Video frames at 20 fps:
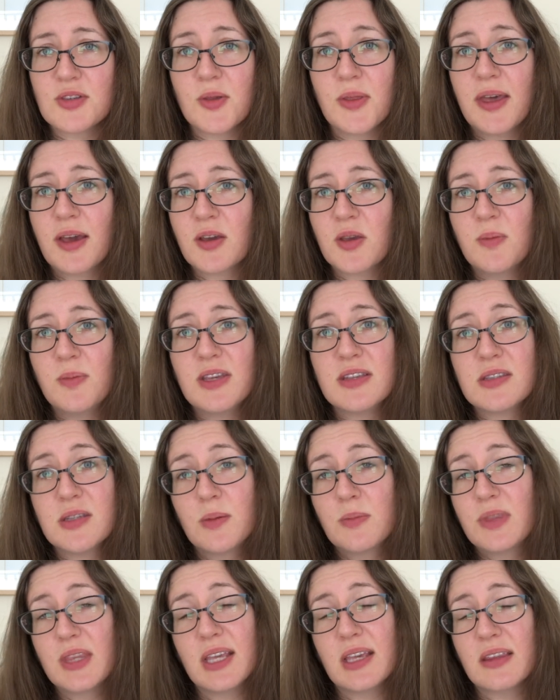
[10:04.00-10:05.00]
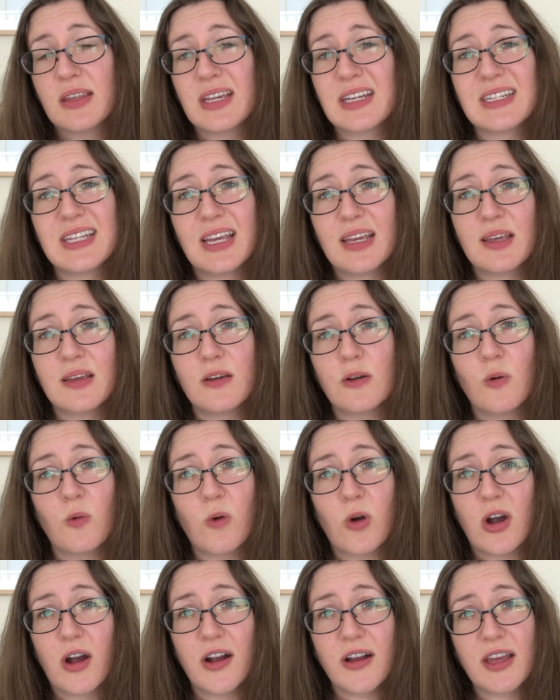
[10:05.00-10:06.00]
So that could be something like taking a
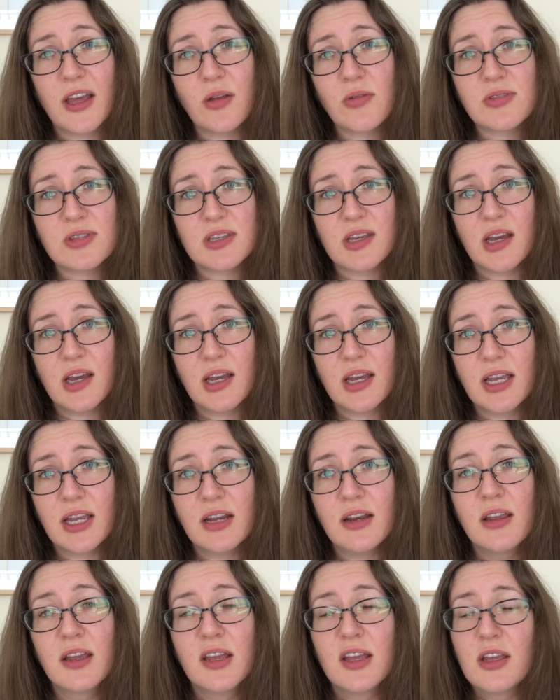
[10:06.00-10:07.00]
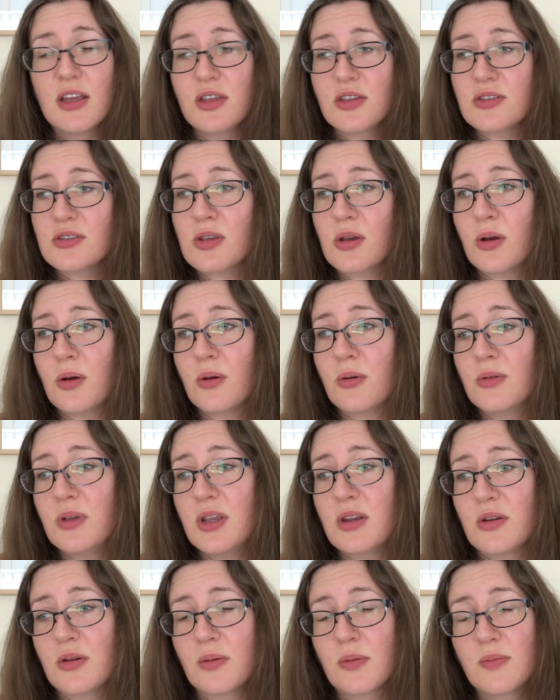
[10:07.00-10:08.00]
walk outside. So,
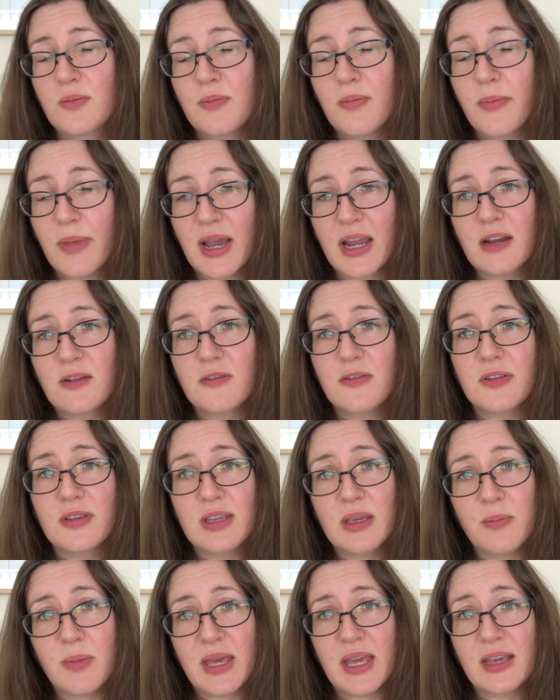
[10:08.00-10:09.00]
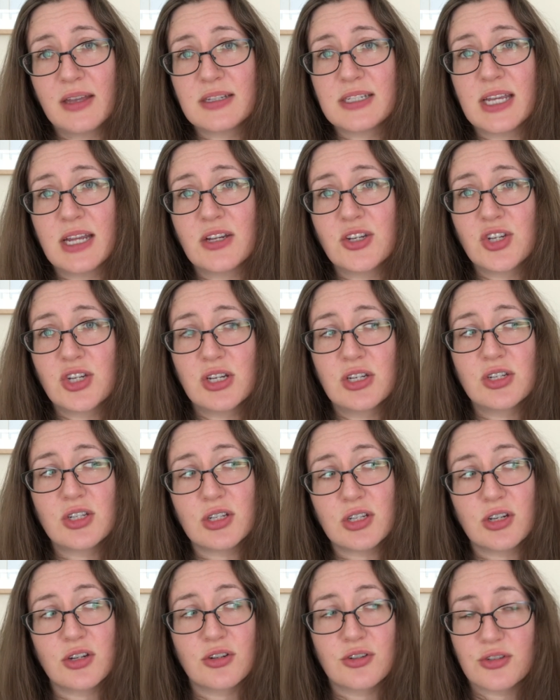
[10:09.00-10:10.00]
mindfully paying attention
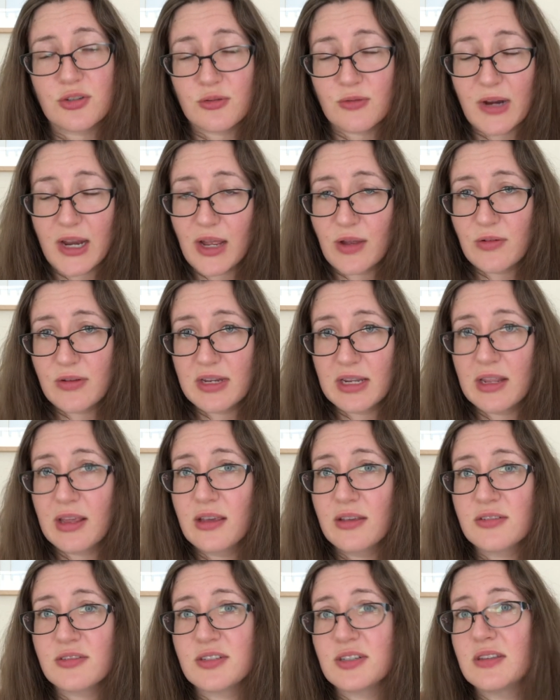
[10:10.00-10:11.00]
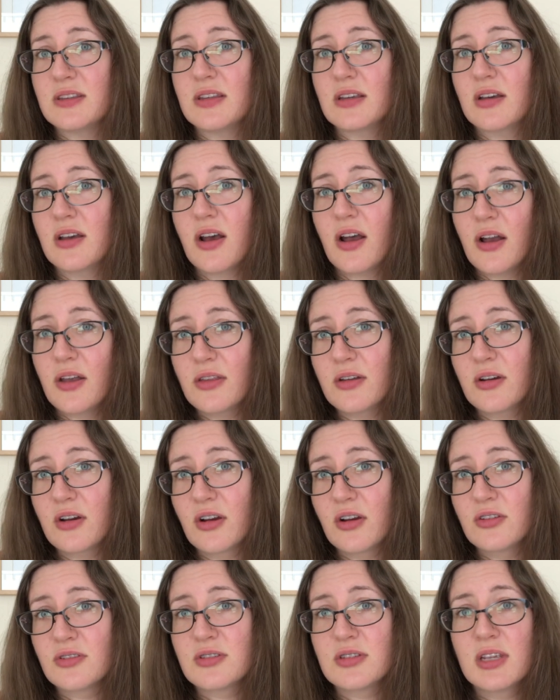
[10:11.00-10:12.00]
to your surroundings, to the
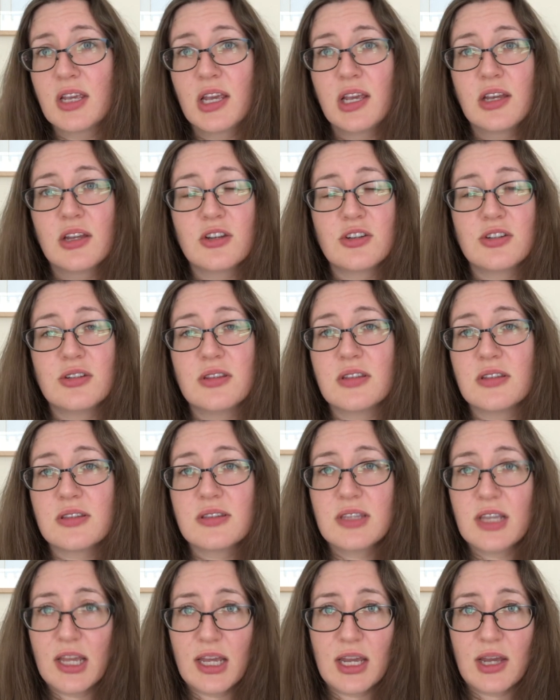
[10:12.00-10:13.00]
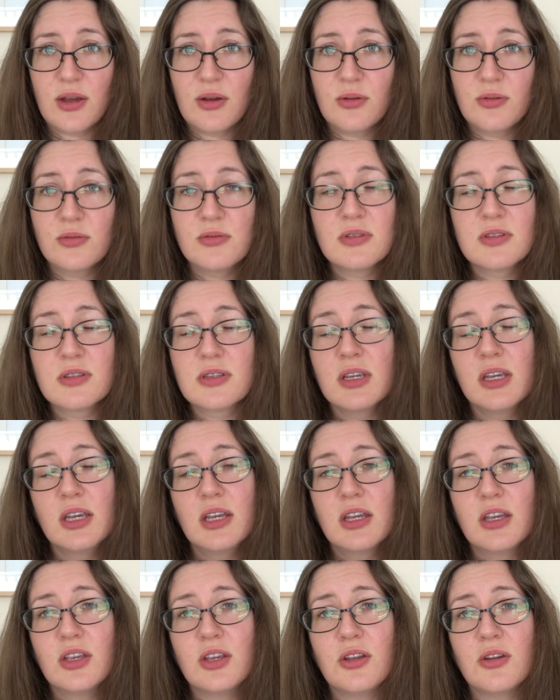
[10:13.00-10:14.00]
colors, to the sounds,
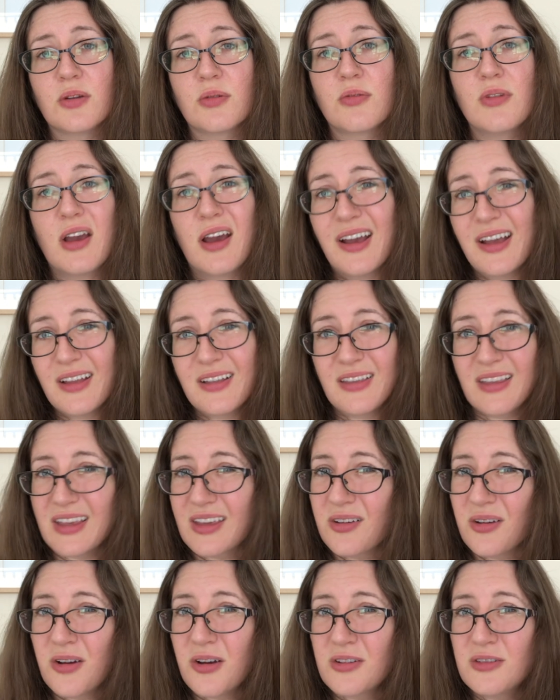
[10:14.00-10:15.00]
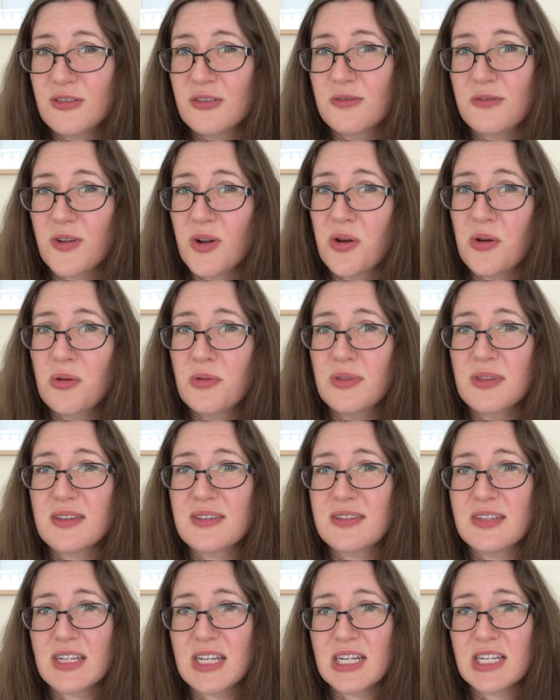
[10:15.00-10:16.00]
not like on your phone
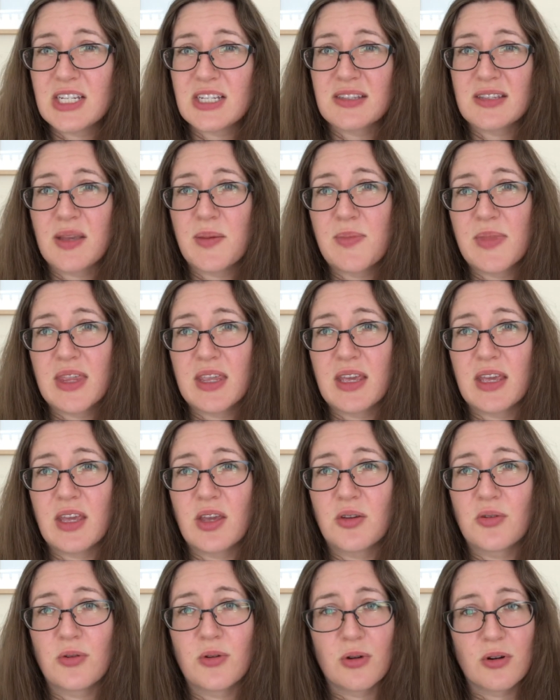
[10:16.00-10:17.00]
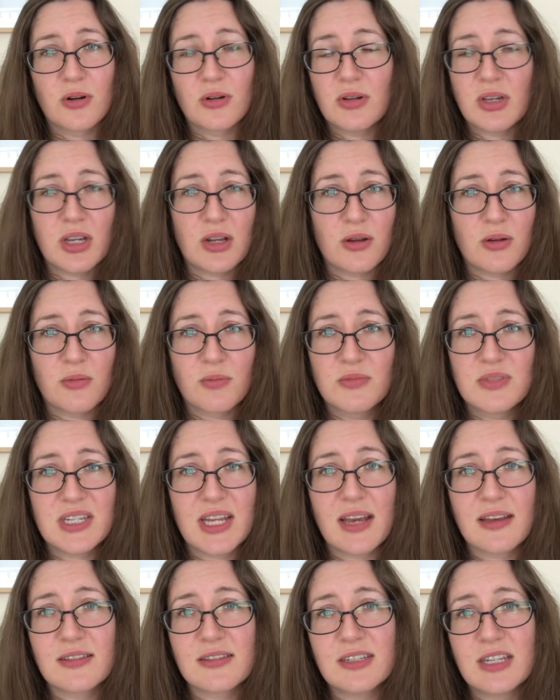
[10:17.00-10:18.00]
listening to something or,
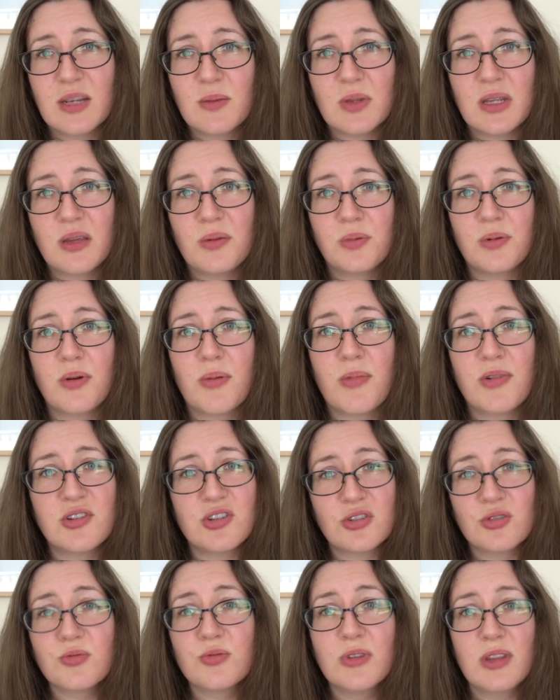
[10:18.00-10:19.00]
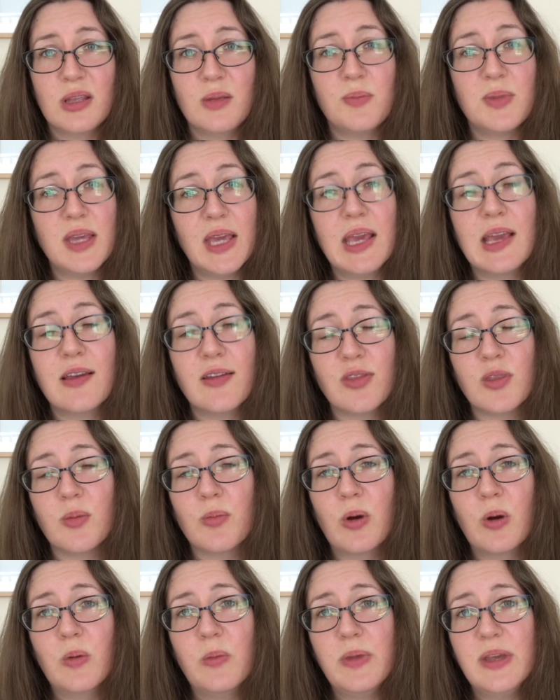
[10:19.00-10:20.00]
texting people, but just really being in the
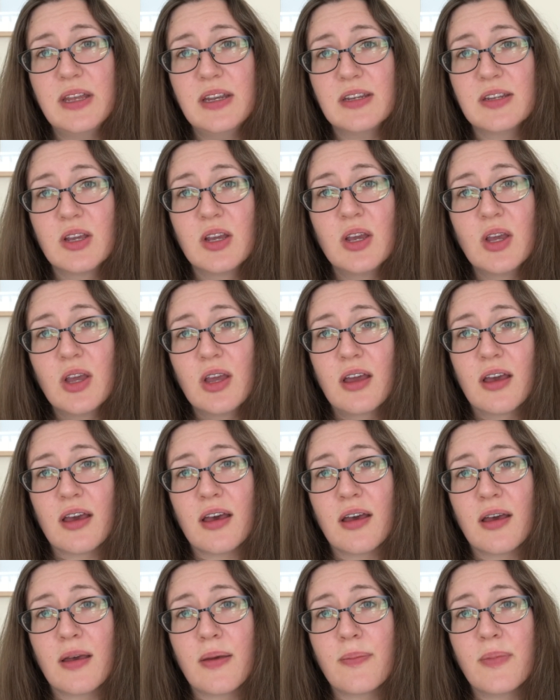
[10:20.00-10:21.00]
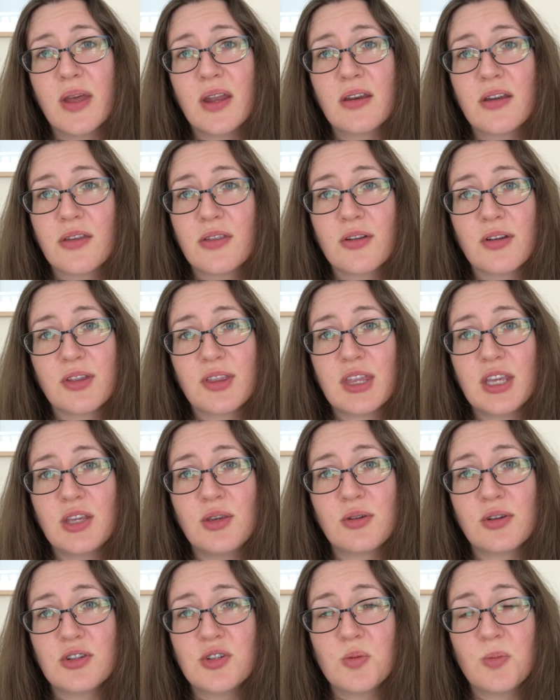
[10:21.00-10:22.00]
moment. Another thing
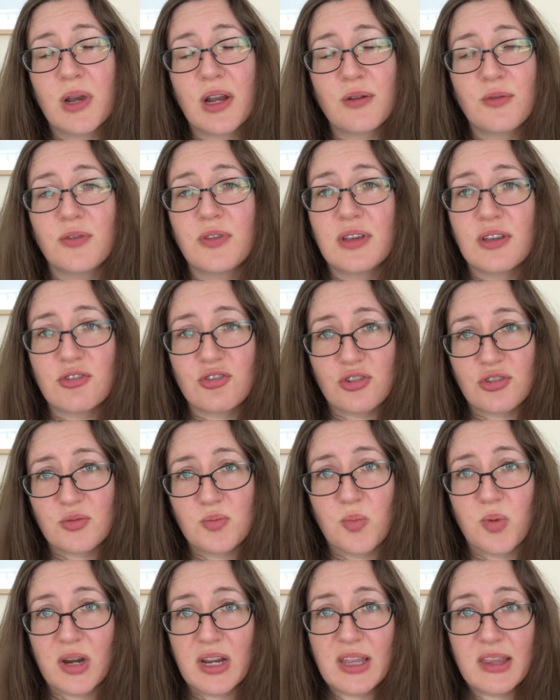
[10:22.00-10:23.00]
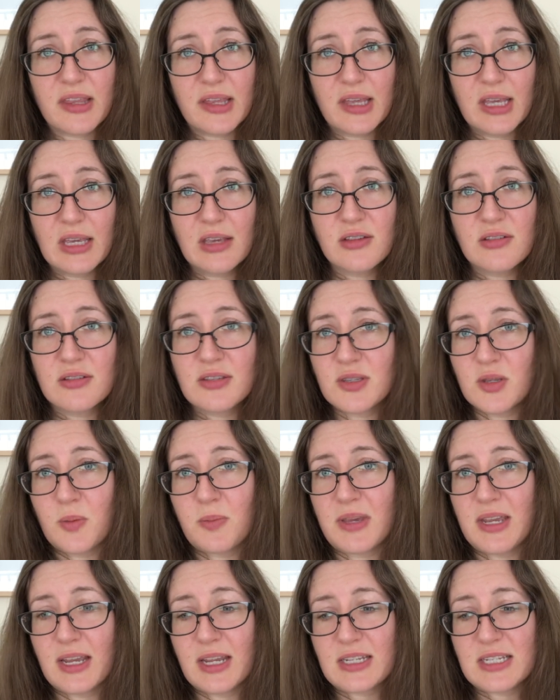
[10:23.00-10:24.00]
you could do mindfully is just breathing. So
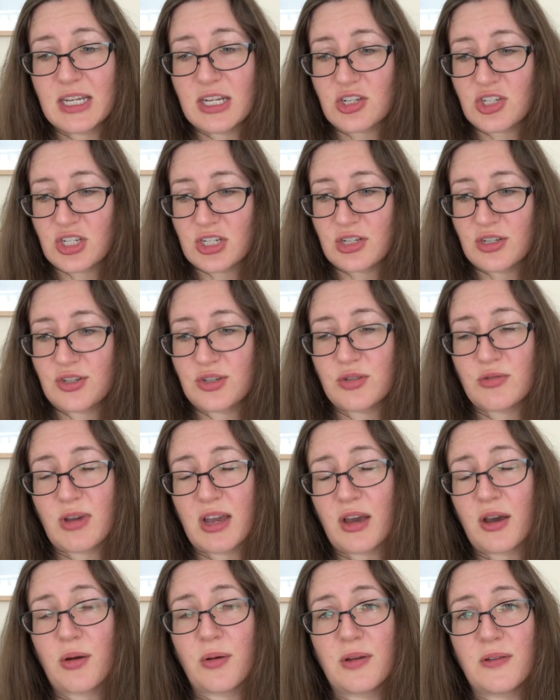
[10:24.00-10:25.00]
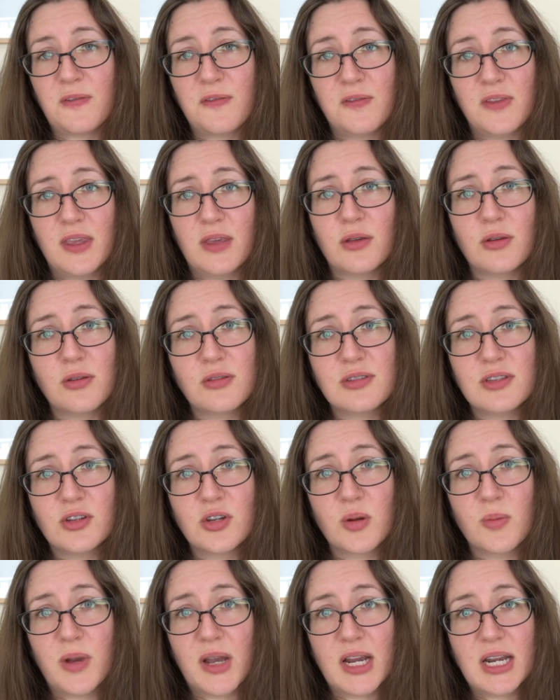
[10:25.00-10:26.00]
paying attention to how it feels in
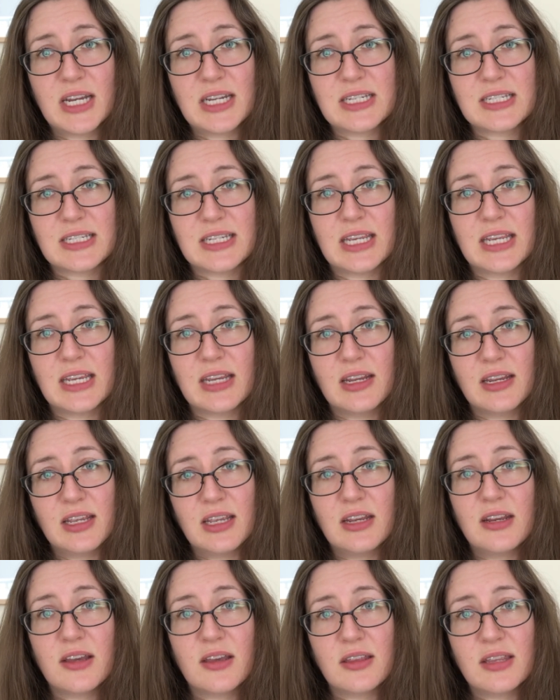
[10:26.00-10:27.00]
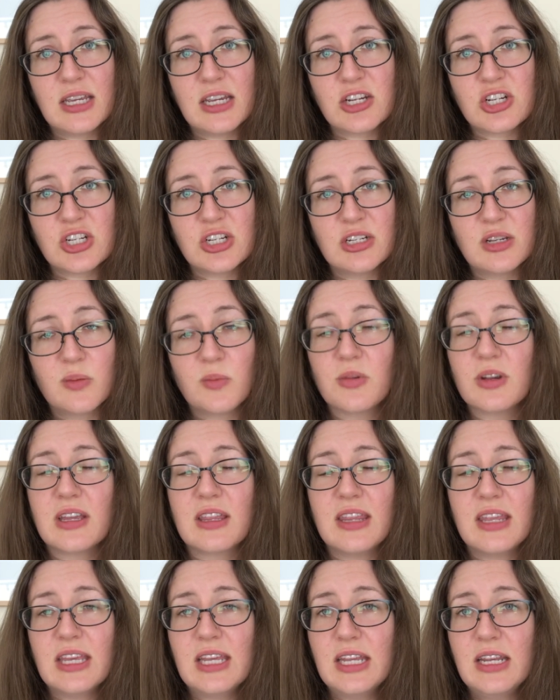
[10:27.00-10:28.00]
your body to take an inhalation and
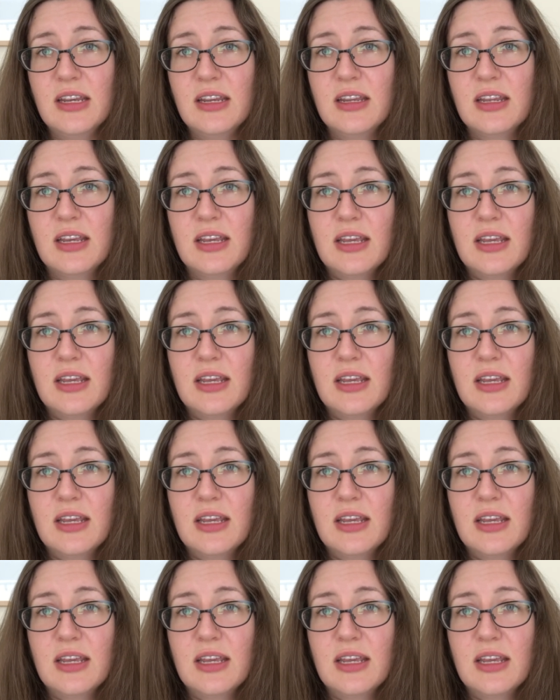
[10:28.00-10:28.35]
breathe in,